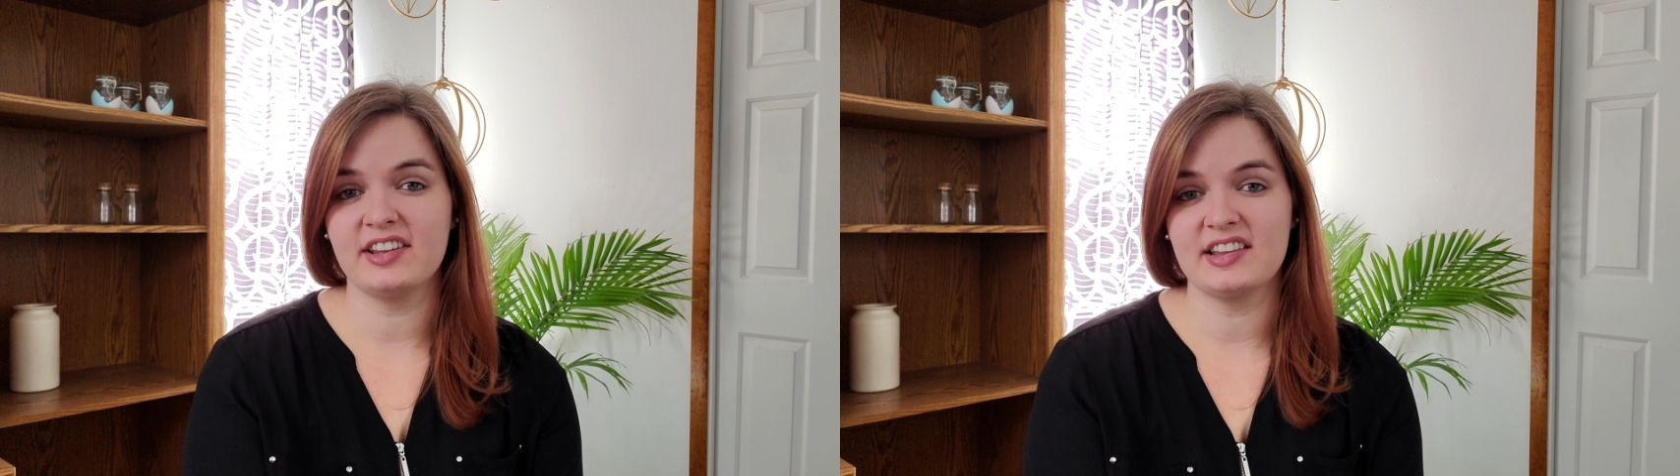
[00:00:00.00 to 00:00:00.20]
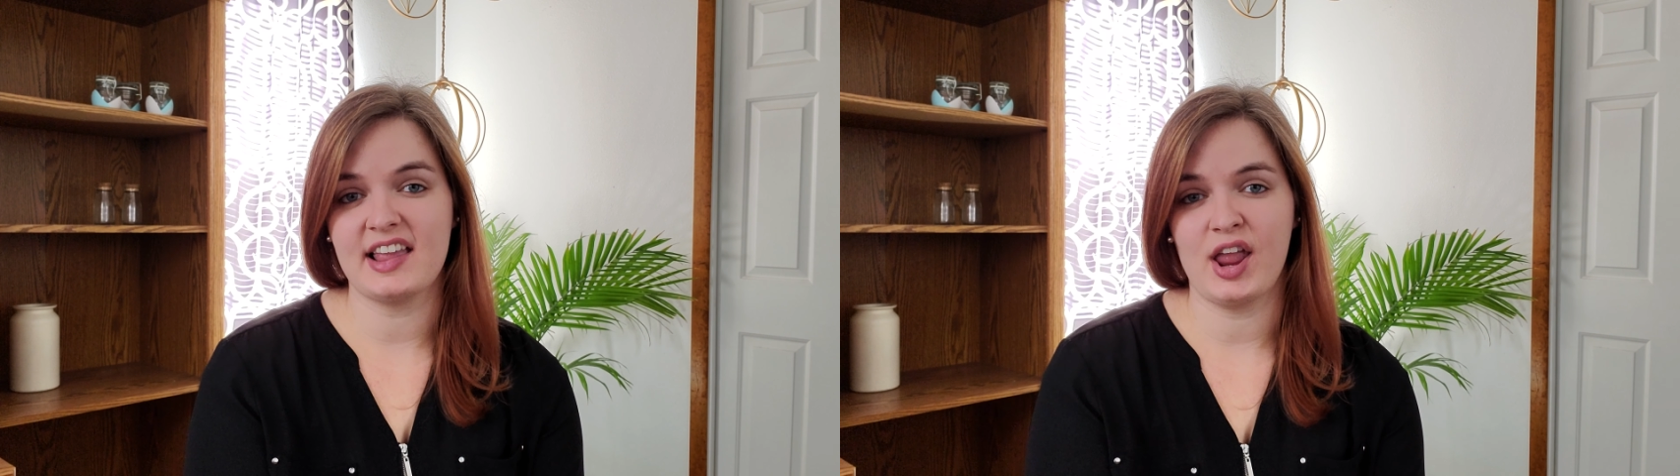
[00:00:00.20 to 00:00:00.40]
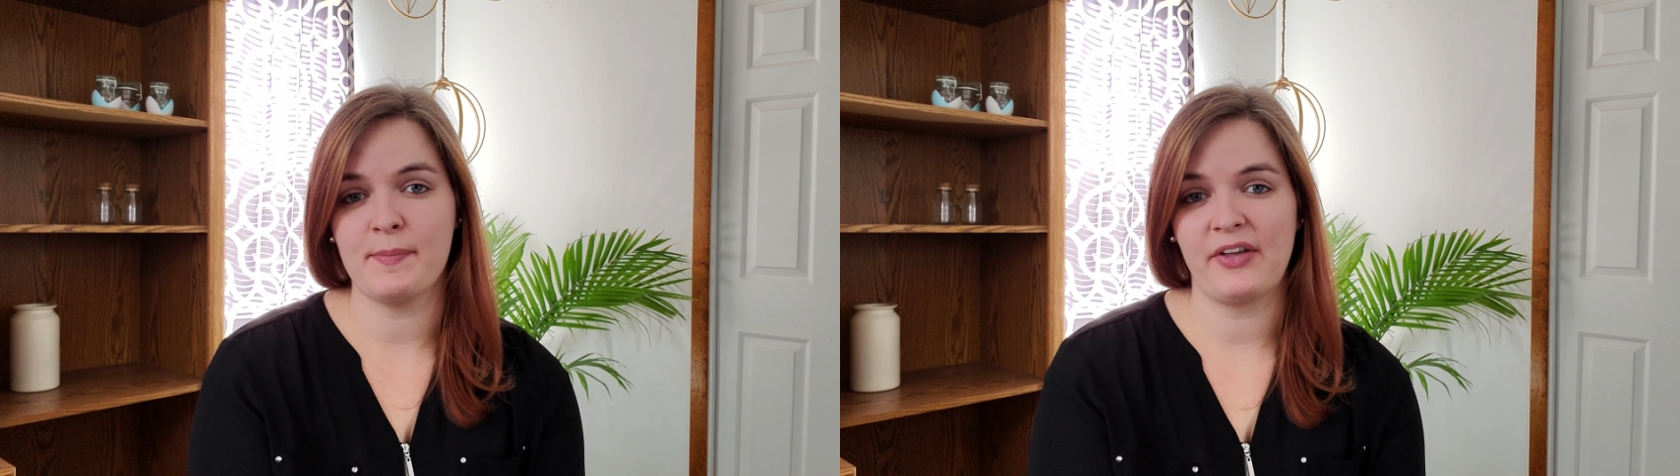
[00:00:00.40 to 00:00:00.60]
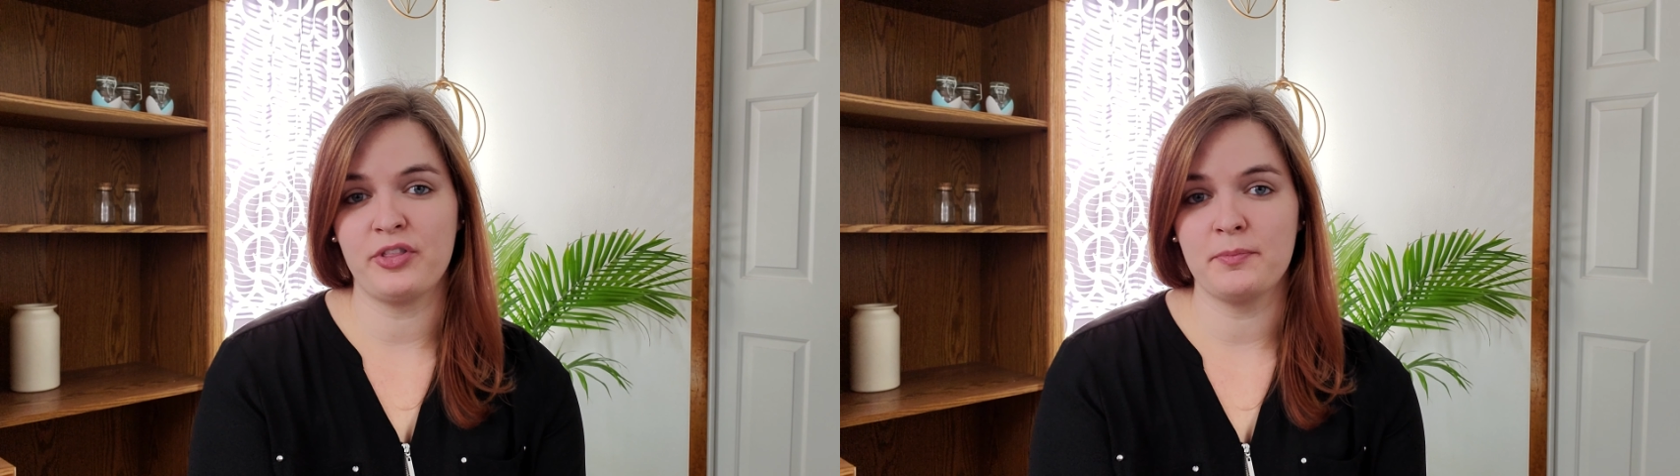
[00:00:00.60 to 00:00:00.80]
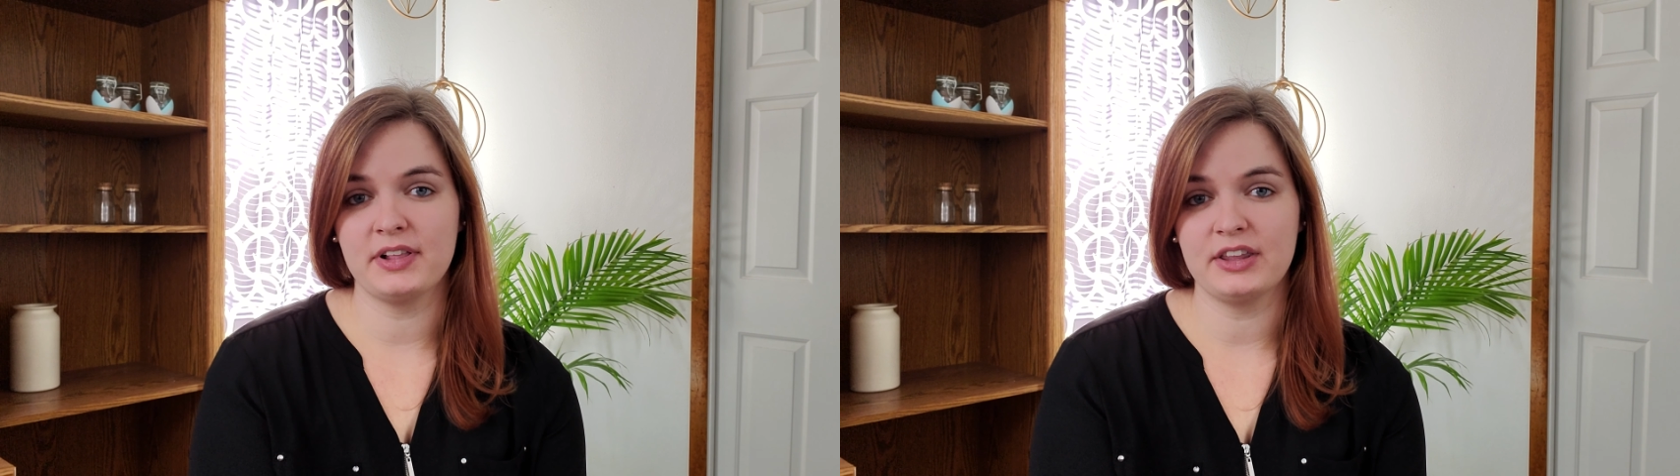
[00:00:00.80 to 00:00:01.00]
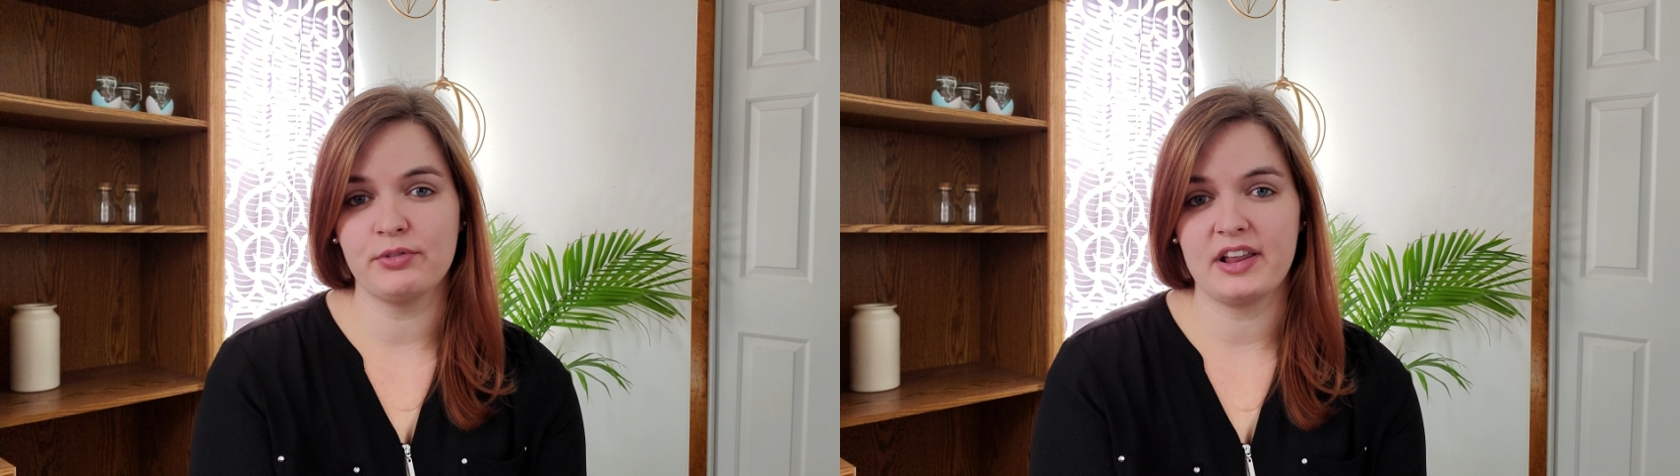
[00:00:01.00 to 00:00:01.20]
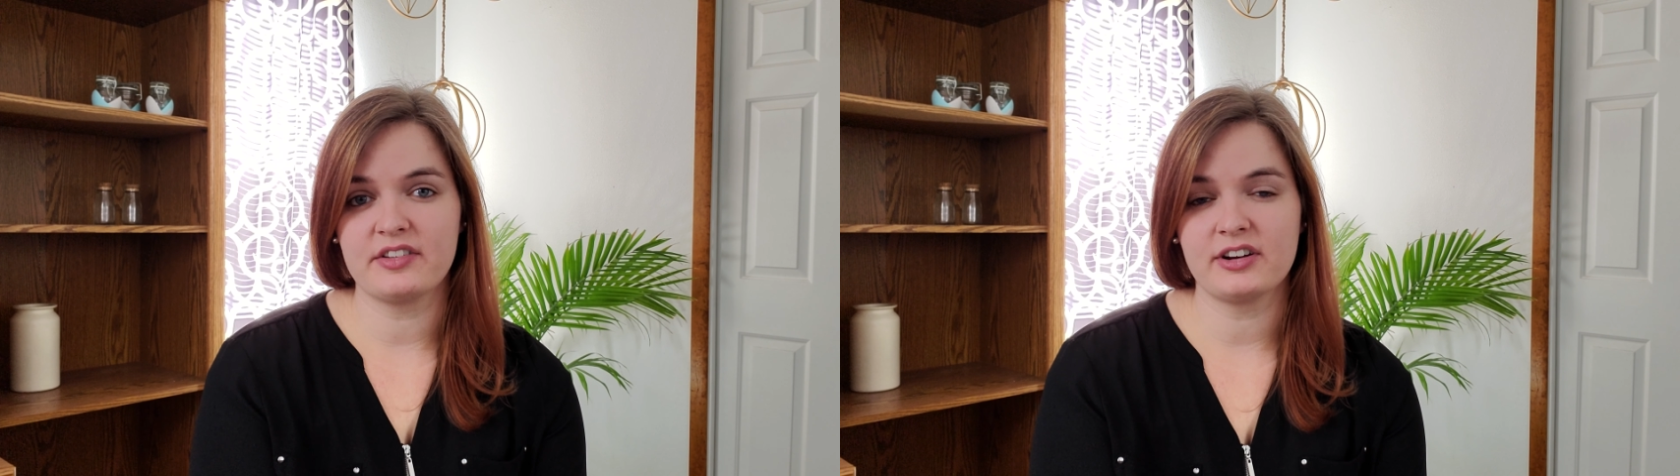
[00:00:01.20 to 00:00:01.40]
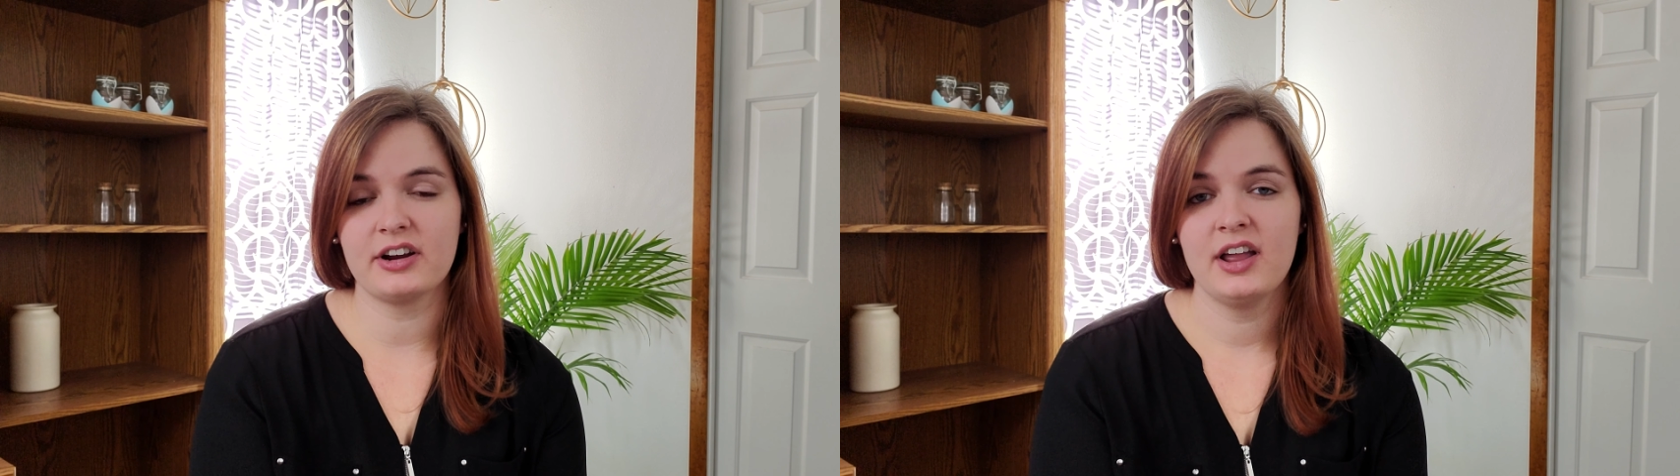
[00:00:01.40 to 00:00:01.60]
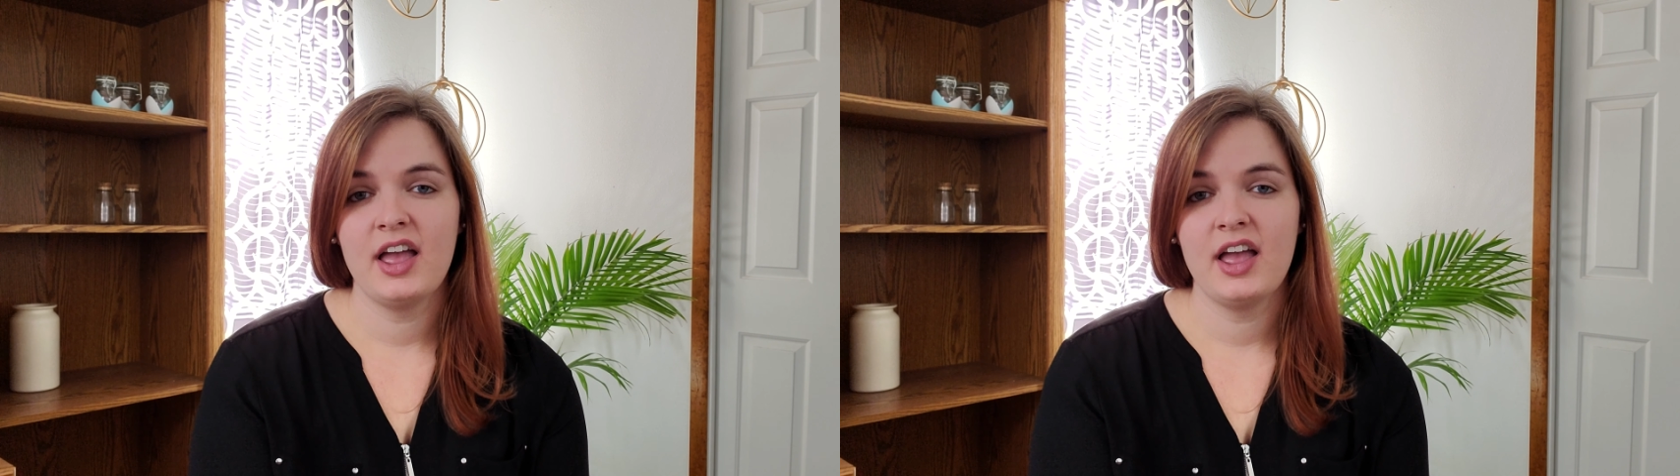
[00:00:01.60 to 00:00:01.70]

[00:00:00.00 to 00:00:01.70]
to say about the Billy razor.